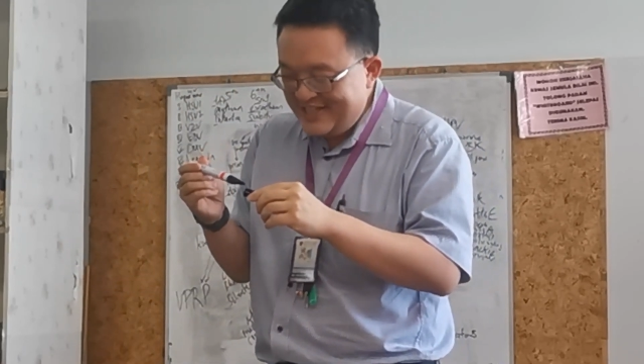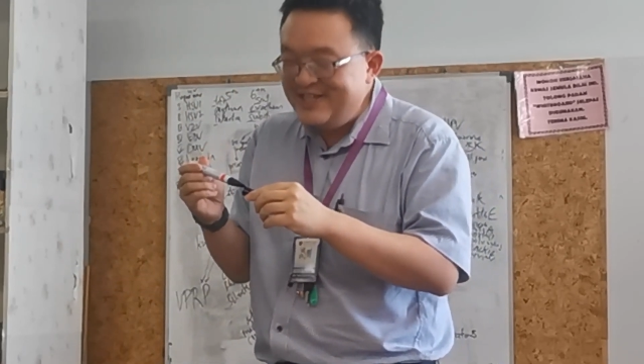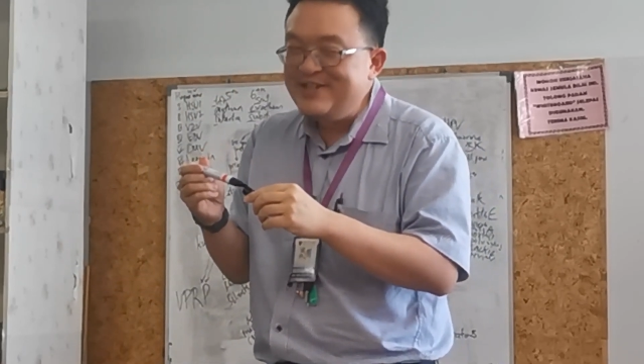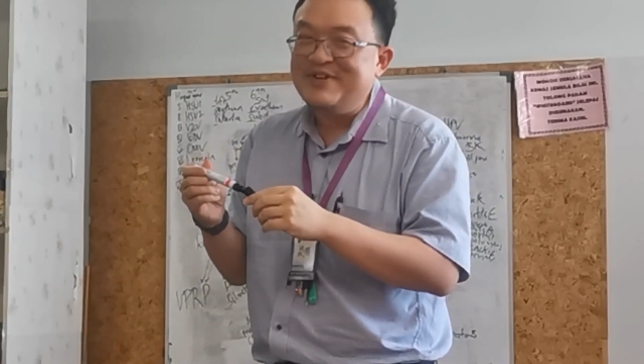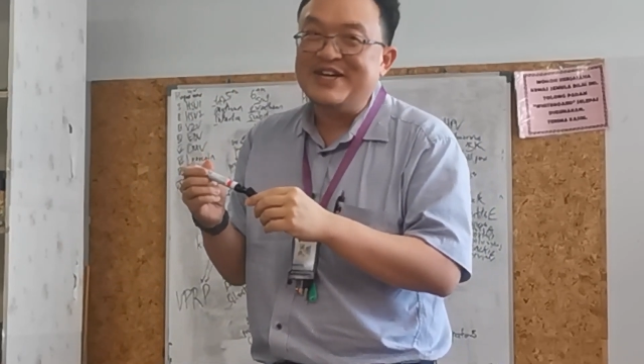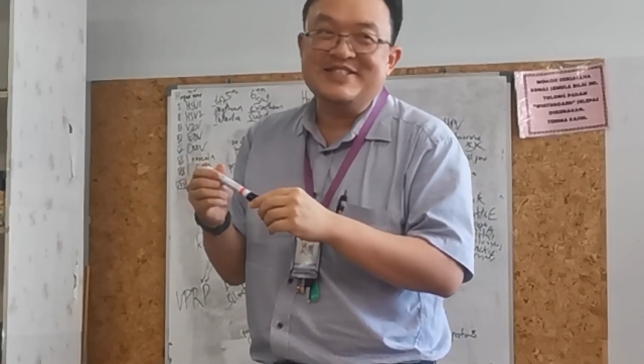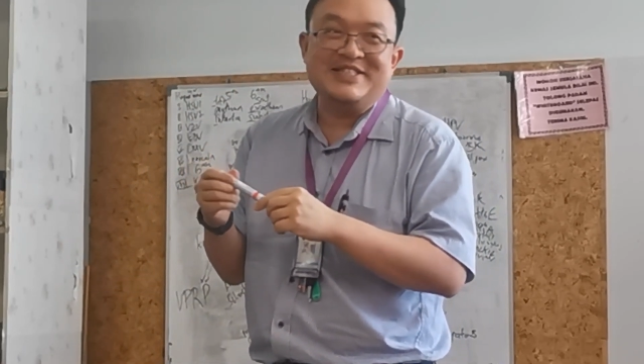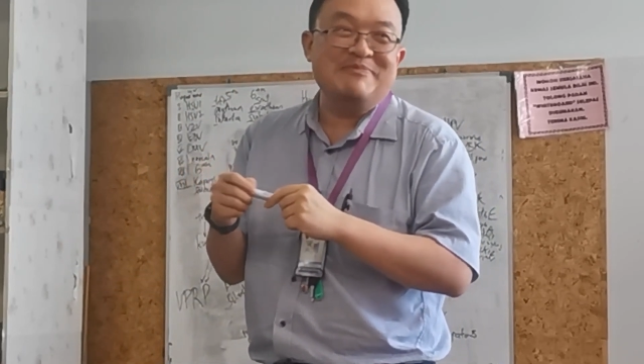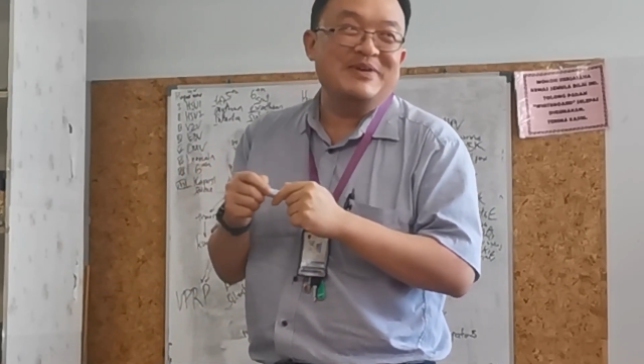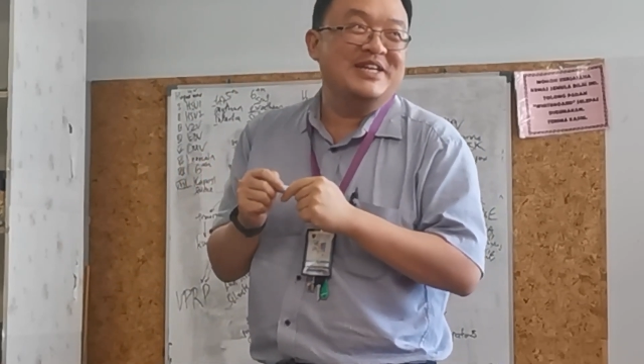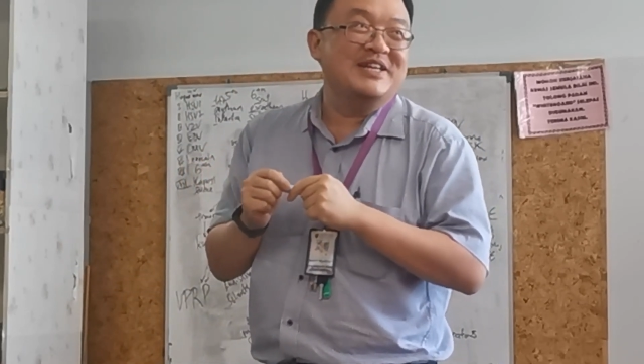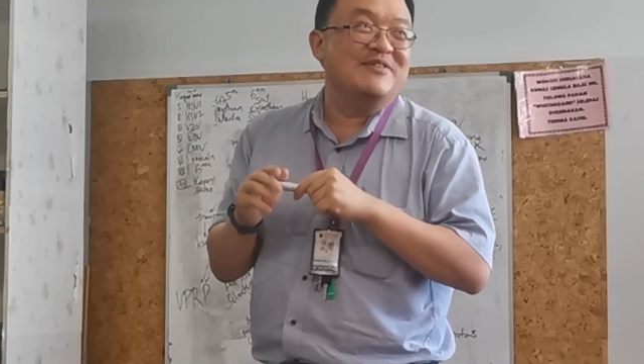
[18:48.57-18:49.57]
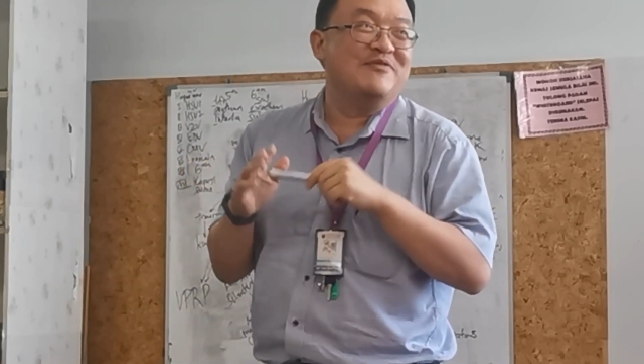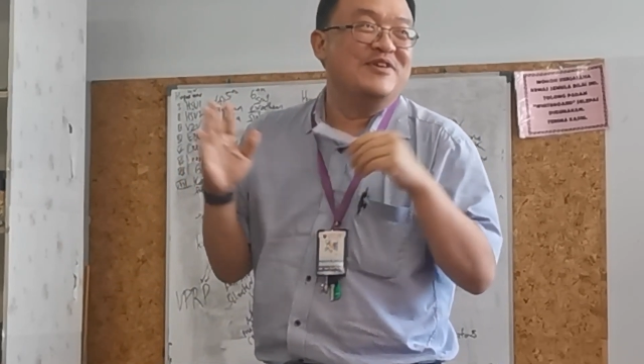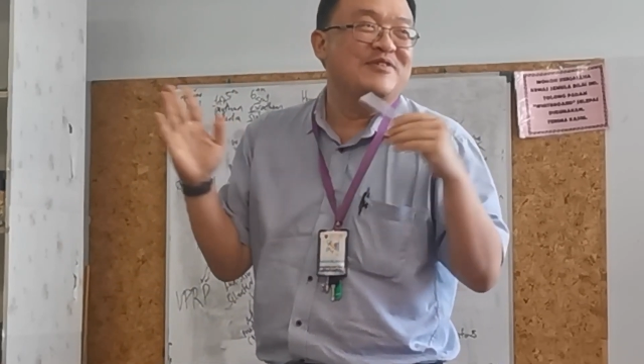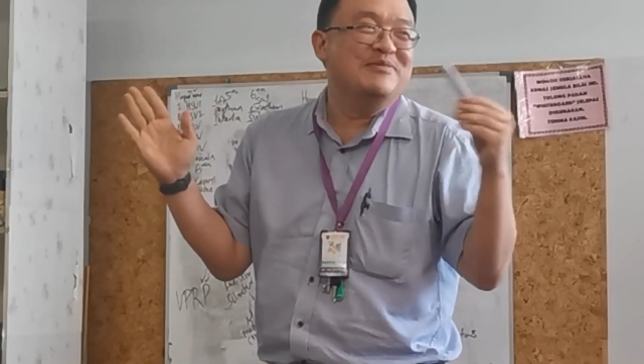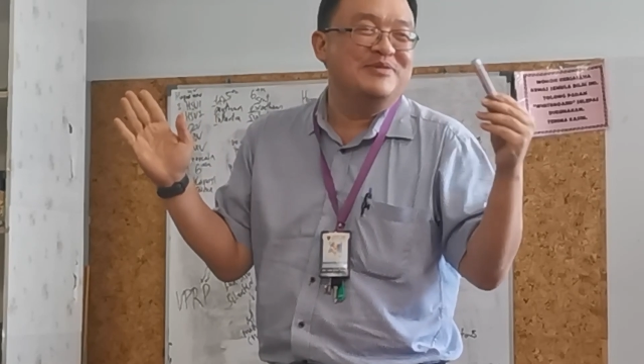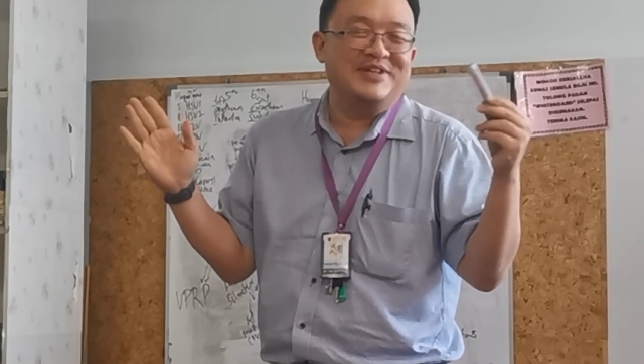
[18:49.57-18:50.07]
We are sleeping in a
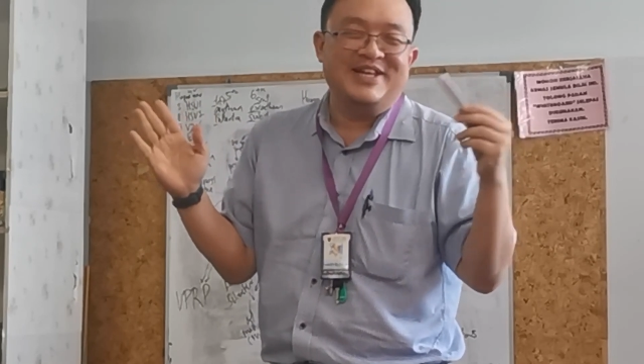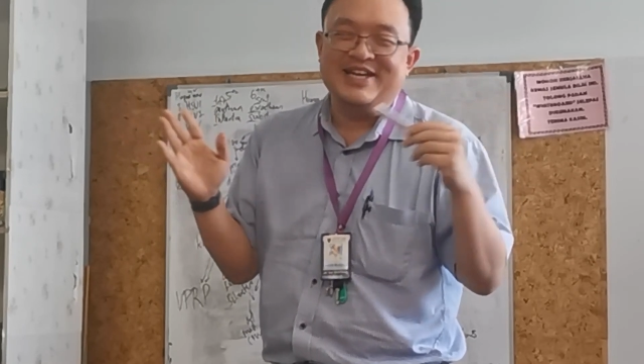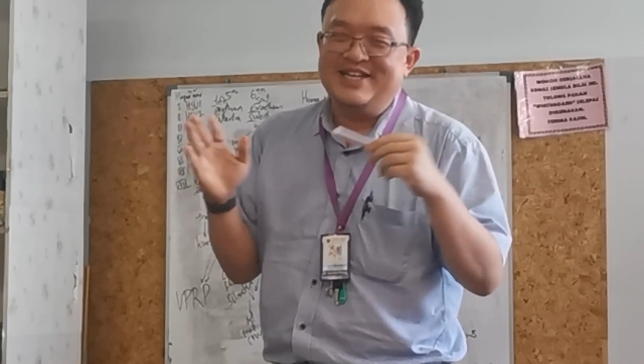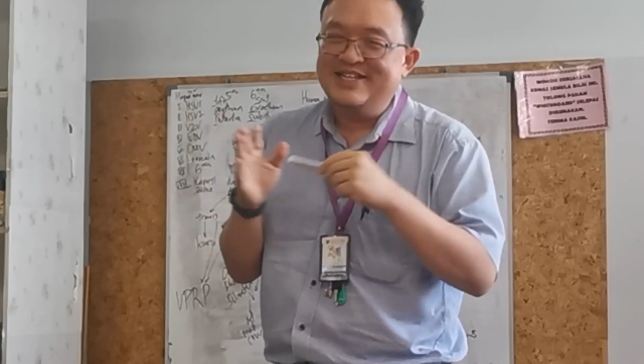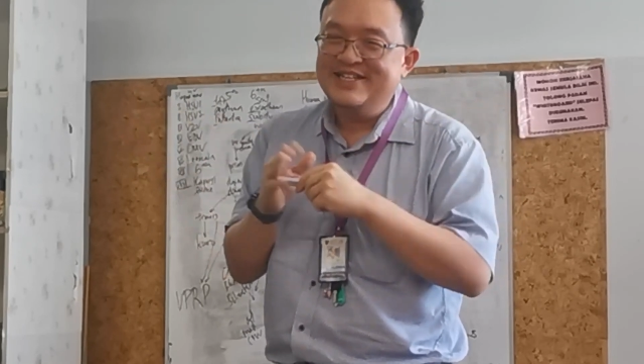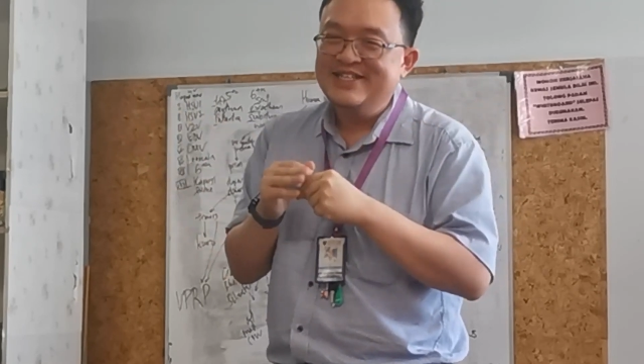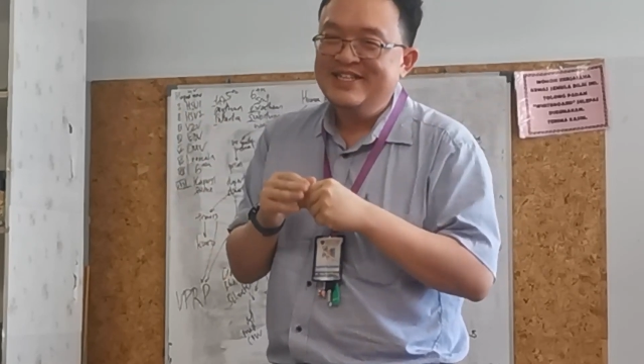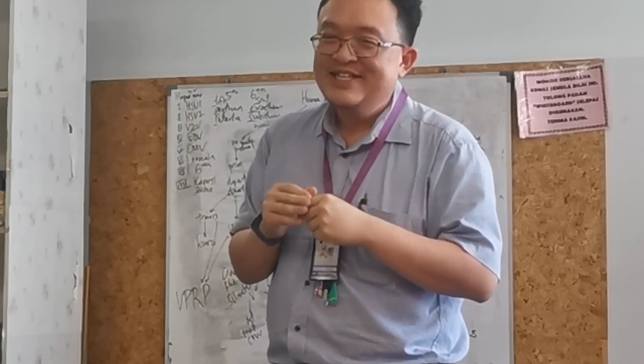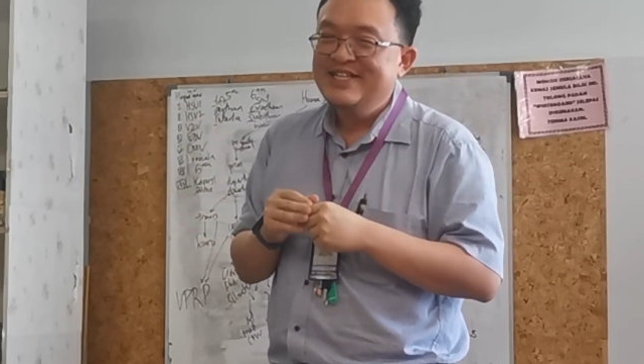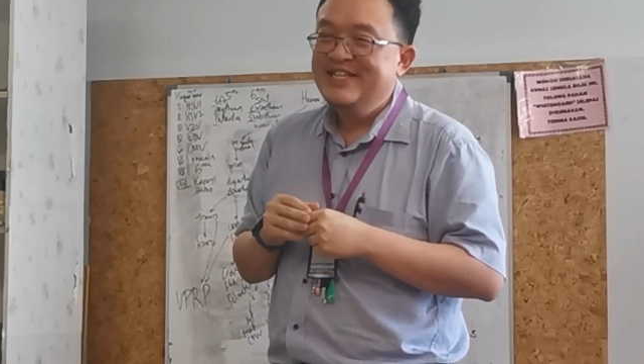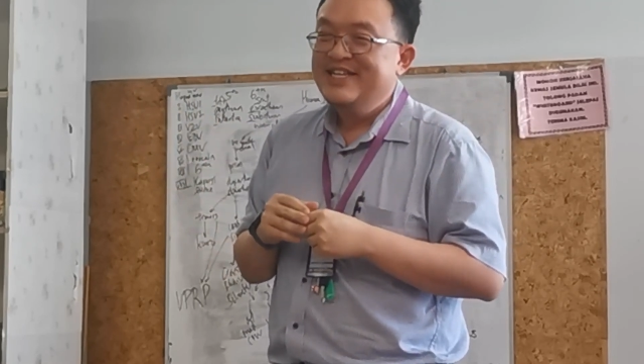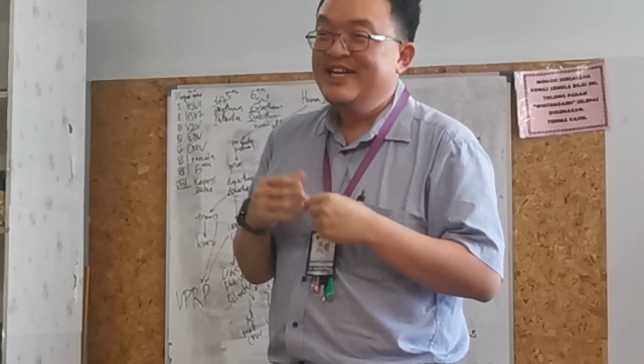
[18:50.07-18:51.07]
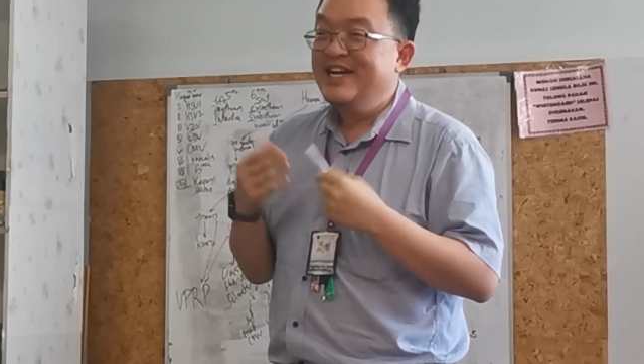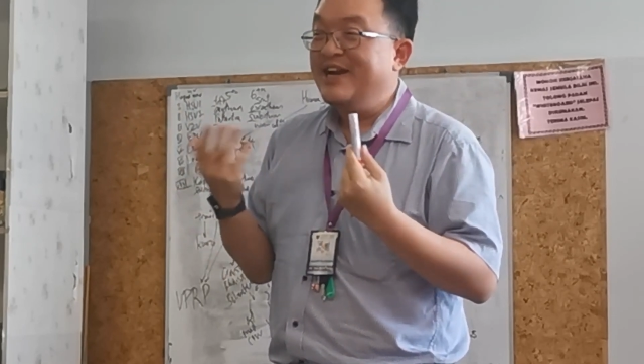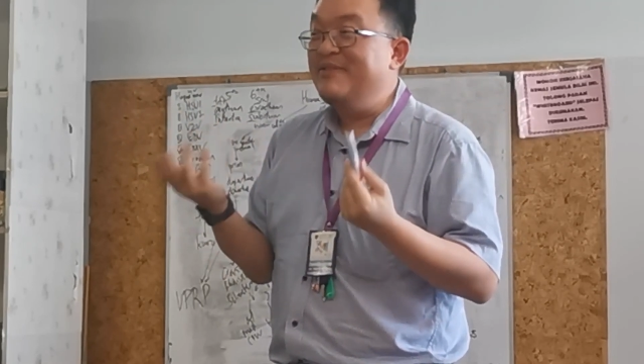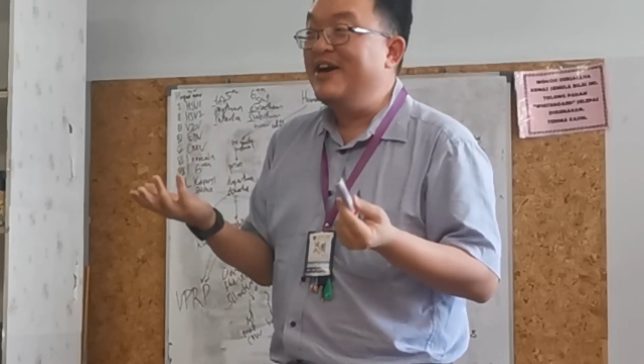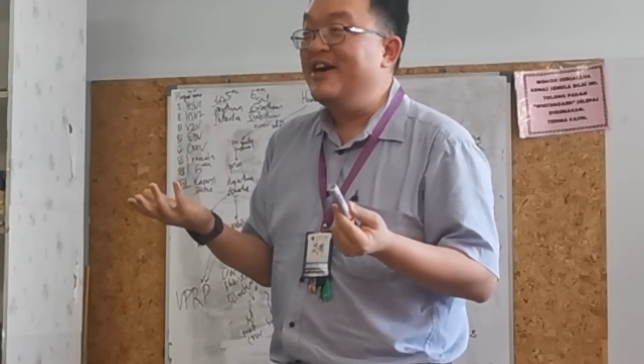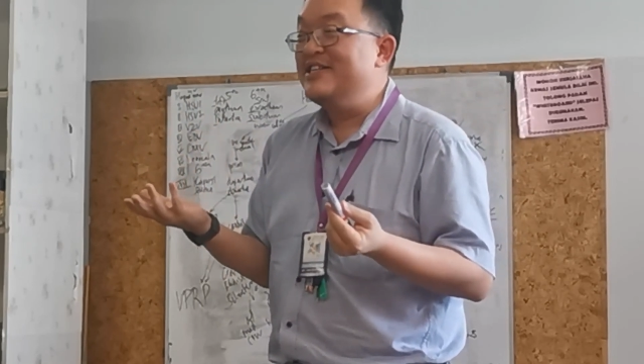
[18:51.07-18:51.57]
different room tonight.
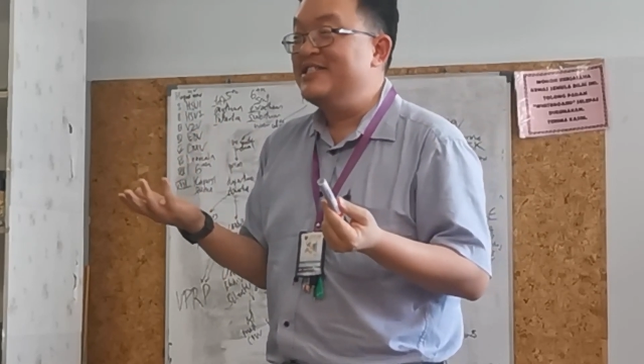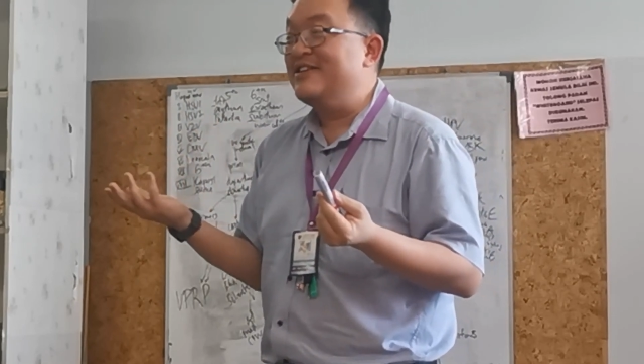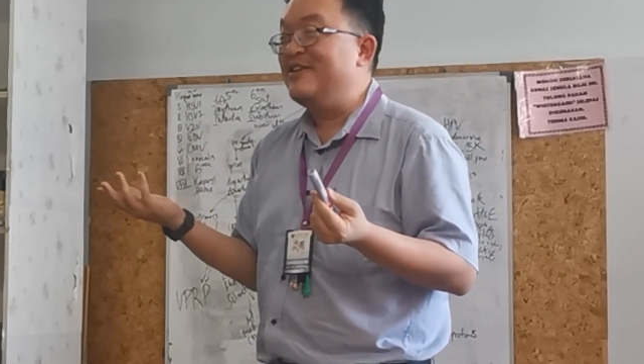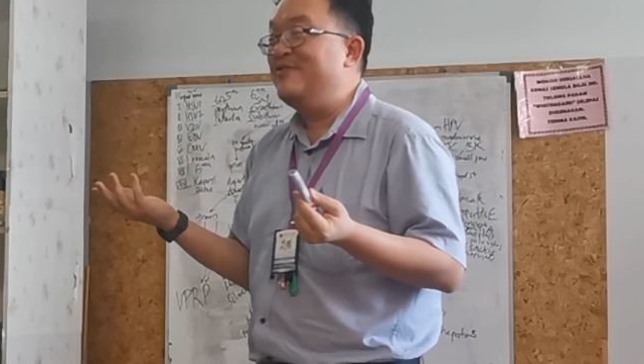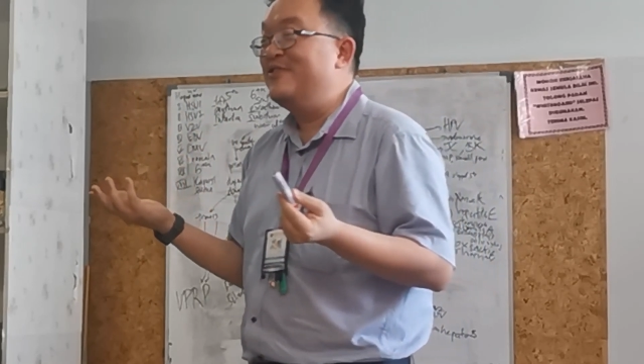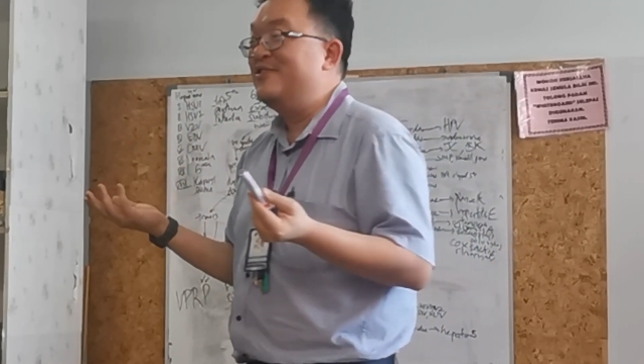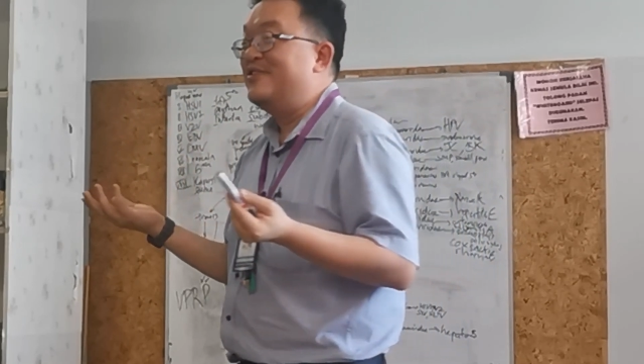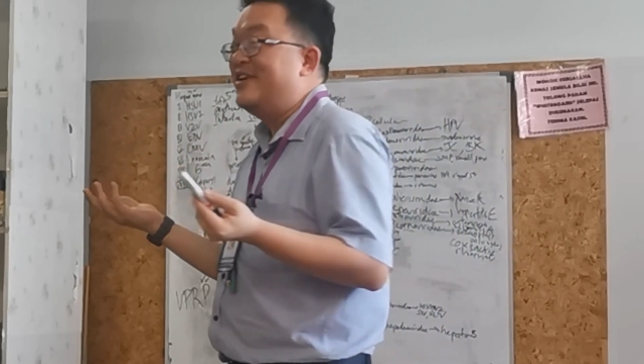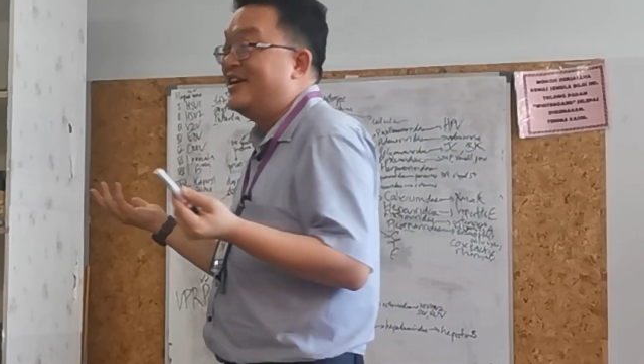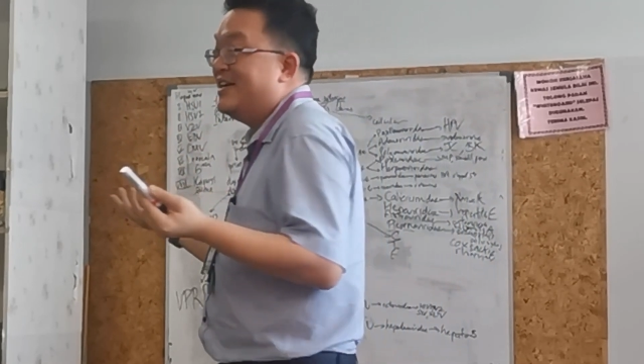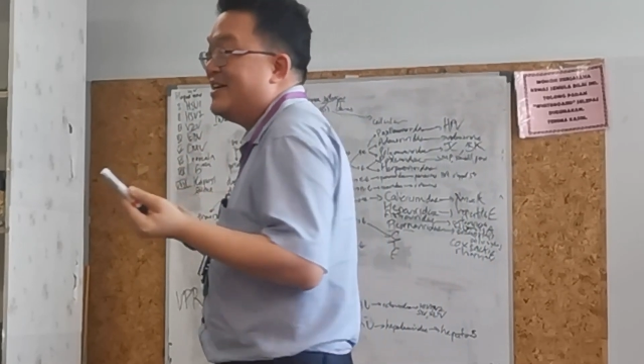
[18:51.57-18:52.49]
Come on, chow tofu.